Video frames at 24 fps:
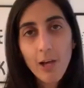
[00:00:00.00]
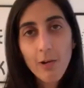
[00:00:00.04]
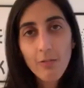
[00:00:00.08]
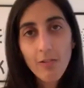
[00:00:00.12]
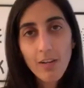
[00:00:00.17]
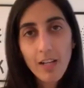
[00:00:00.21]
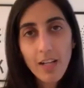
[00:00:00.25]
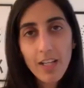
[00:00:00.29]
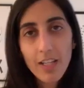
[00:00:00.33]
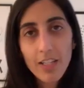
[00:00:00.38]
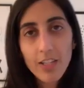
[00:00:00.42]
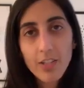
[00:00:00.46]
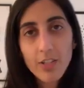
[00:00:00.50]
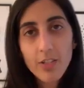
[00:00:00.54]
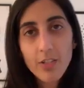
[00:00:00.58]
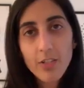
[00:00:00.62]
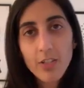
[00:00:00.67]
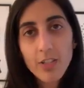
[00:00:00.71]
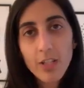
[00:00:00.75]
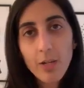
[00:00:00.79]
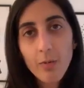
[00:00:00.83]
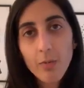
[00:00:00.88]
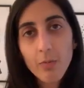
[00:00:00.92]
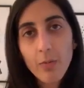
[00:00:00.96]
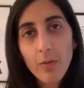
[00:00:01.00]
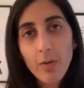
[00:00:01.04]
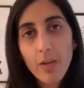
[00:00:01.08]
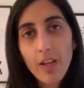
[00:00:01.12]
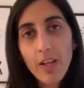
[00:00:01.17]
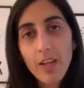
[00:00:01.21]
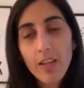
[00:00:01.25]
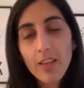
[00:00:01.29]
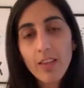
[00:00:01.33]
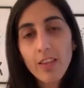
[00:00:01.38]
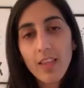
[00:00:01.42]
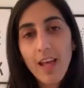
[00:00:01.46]
a relationship
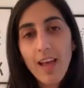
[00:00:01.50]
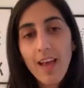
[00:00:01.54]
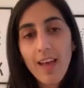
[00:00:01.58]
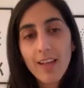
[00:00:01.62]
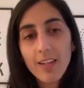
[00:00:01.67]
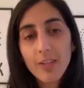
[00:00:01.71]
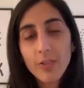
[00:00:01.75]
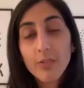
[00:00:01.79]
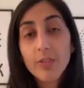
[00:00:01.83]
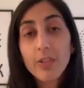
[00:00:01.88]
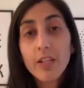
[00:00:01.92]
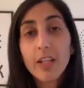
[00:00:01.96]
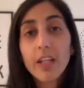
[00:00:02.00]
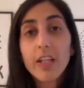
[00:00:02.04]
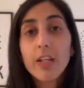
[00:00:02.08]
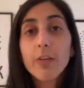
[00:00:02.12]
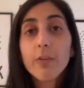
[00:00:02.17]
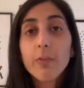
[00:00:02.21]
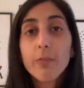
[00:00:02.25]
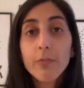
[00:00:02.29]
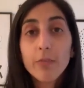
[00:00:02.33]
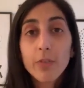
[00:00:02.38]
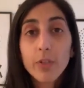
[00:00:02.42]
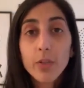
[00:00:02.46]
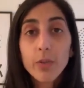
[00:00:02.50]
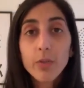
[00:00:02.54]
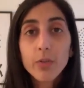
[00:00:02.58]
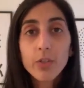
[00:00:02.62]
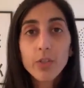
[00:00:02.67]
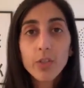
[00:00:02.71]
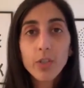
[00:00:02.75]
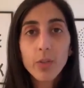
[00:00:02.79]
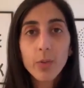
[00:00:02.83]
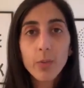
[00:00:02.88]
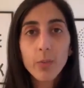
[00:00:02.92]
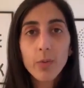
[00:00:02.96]
with and create a
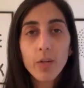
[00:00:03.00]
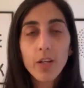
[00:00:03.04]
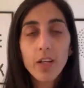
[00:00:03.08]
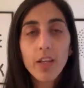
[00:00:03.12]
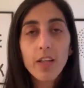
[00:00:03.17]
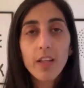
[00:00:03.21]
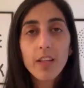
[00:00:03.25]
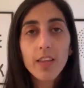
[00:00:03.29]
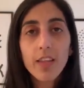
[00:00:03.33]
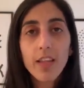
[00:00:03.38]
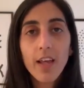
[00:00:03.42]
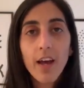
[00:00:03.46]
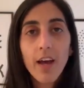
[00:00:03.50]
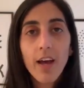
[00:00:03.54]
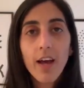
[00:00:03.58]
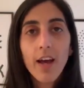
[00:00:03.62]
future with,